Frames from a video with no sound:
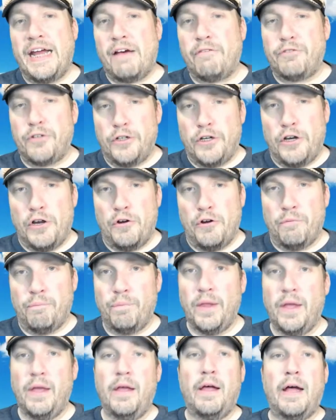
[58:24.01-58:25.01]
afternoon,
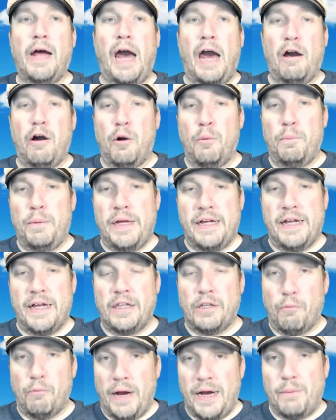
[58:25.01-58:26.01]
I will be
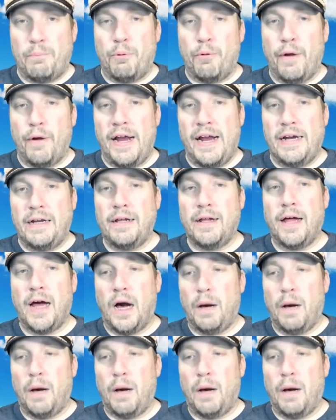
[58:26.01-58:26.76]
in the Raid Parade.